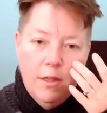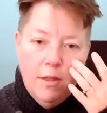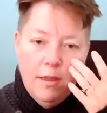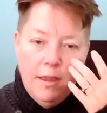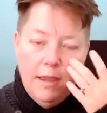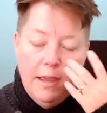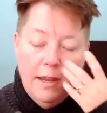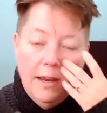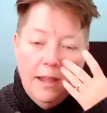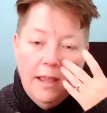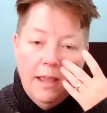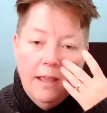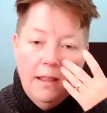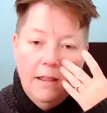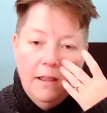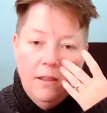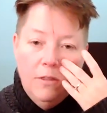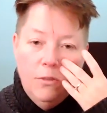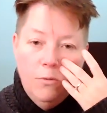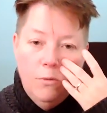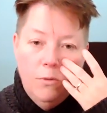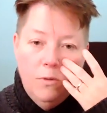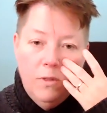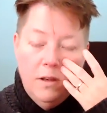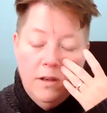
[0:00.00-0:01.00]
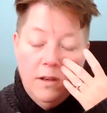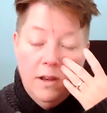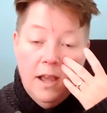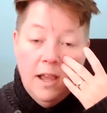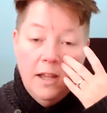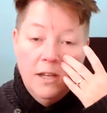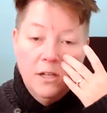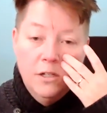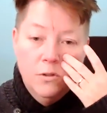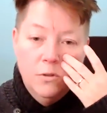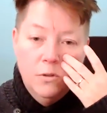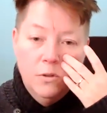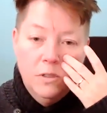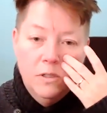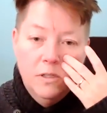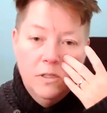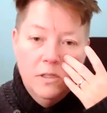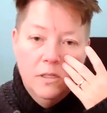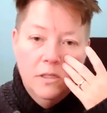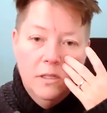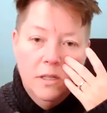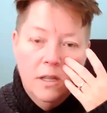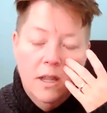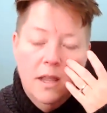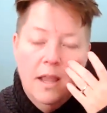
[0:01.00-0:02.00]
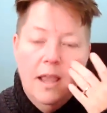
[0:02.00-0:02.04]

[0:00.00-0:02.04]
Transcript: inhaling through the nostrils